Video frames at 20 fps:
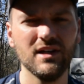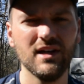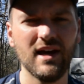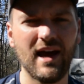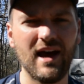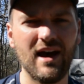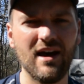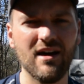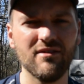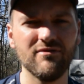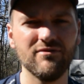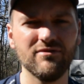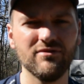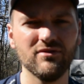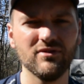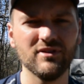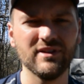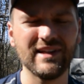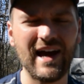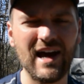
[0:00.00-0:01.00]
have
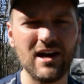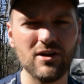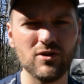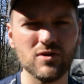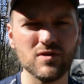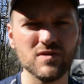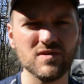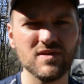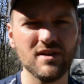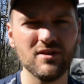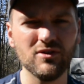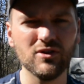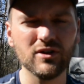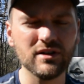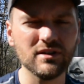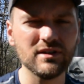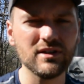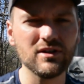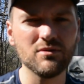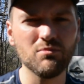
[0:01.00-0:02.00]
ladders, they
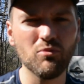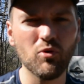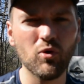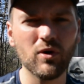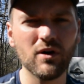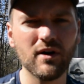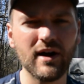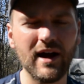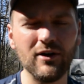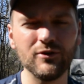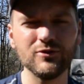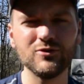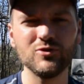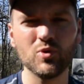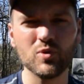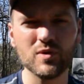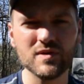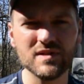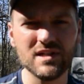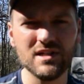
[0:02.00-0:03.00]
look a little more
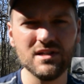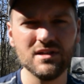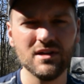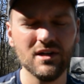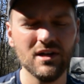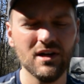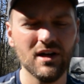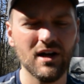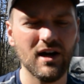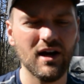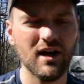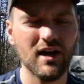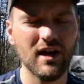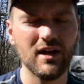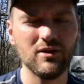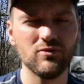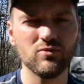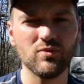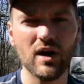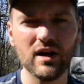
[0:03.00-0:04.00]
outdoorsy
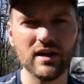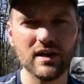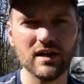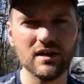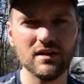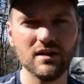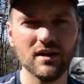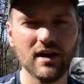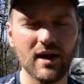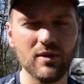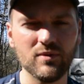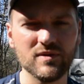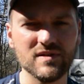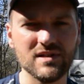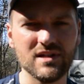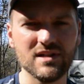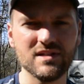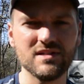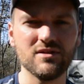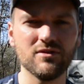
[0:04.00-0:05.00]
and rugged. I
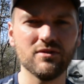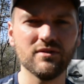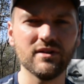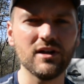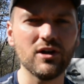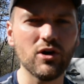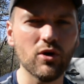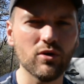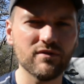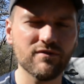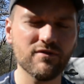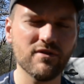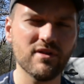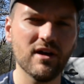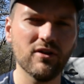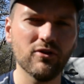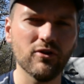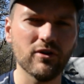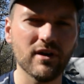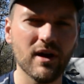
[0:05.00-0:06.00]
wasn't necessarily going for
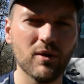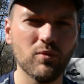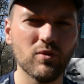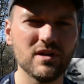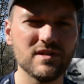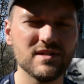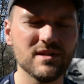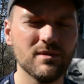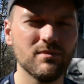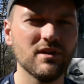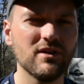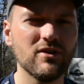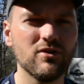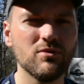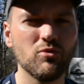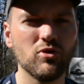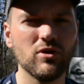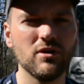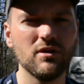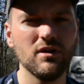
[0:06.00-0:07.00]
that look. I wanted something a
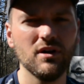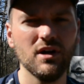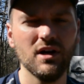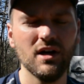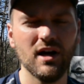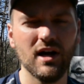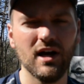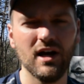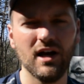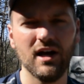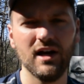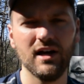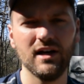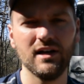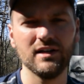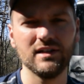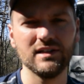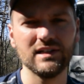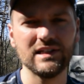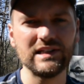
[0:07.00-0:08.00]
little more
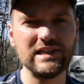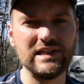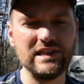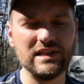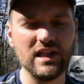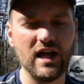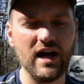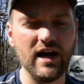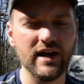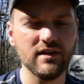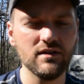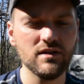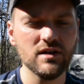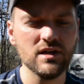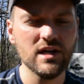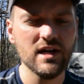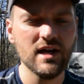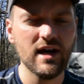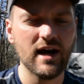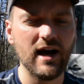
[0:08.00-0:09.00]
clean lined.
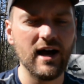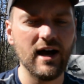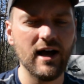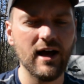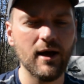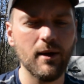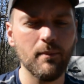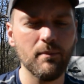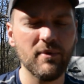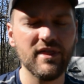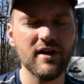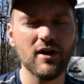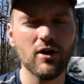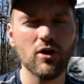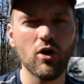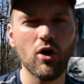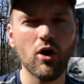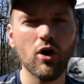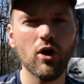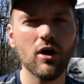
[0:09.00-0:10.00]
But
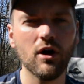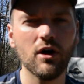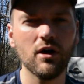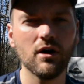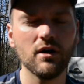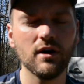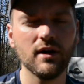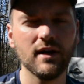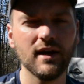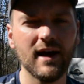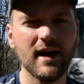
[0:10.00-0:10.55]
there are